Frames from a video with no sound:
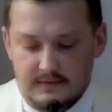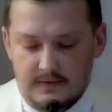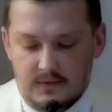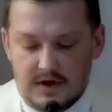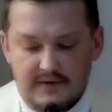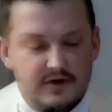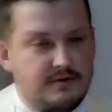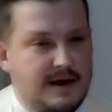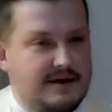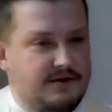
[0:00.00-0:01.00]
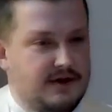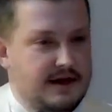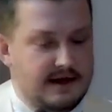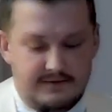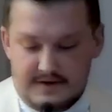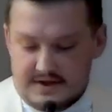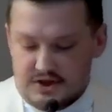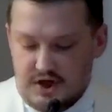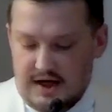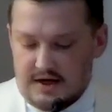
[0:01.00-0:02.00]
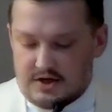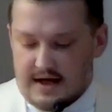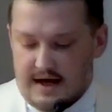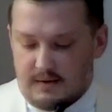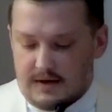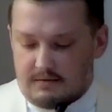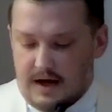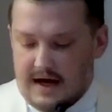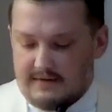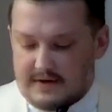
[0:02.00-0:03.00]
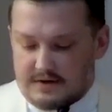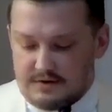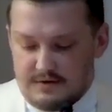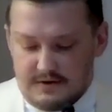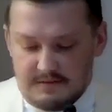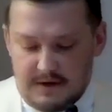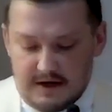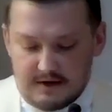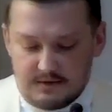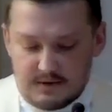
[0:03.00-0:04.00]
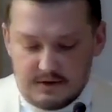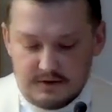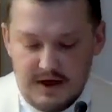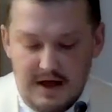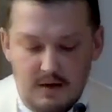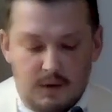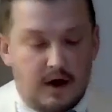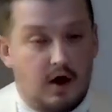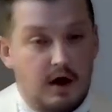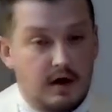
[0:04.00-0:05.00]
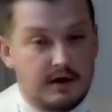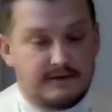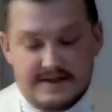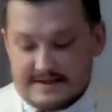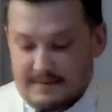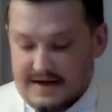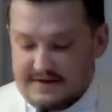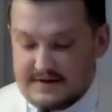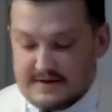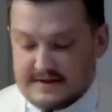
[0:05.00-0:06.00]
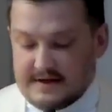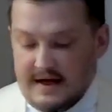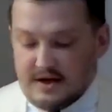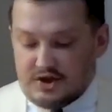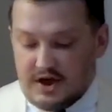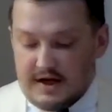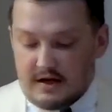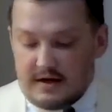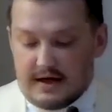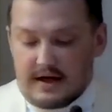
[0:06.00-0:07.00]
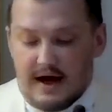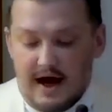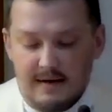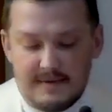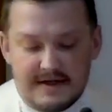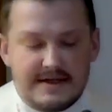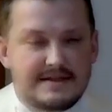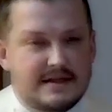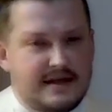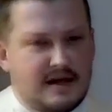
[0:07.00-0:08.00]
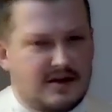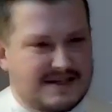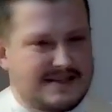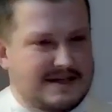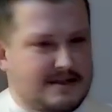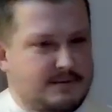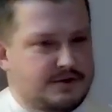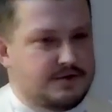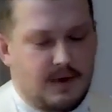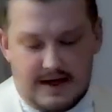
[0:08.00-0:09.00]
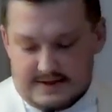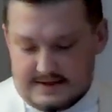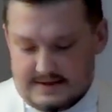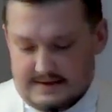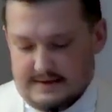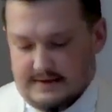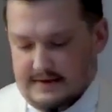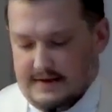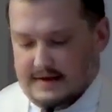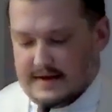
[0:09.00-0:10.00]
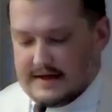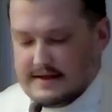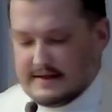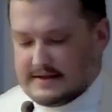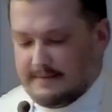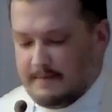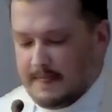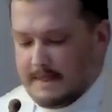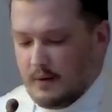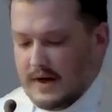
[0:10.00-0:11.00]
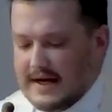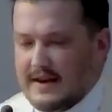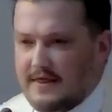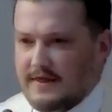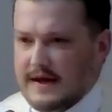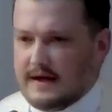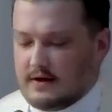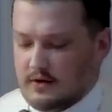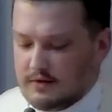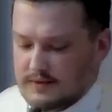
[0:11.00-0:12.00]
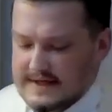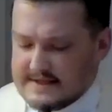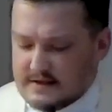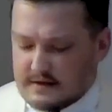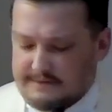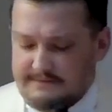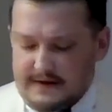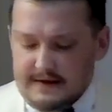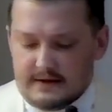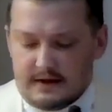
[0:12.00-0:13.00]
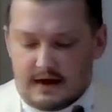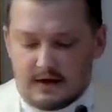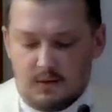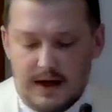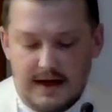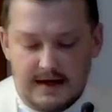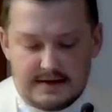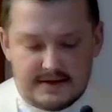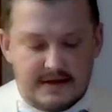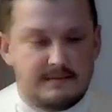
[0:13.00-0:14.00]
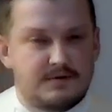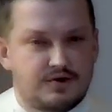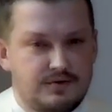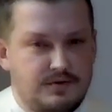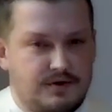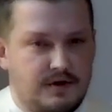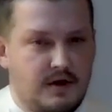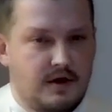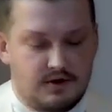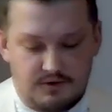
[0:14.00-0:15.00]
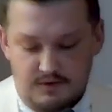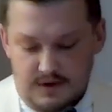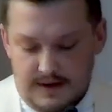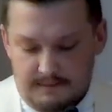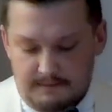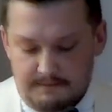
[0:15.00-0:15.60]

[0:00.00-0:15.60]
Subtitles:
Whatever you may think of this change in how we arrive at truth in the modern world, what all of these methods share in common is that they are accessible to us. That is, we can think or reason or feel our way to some truth through them.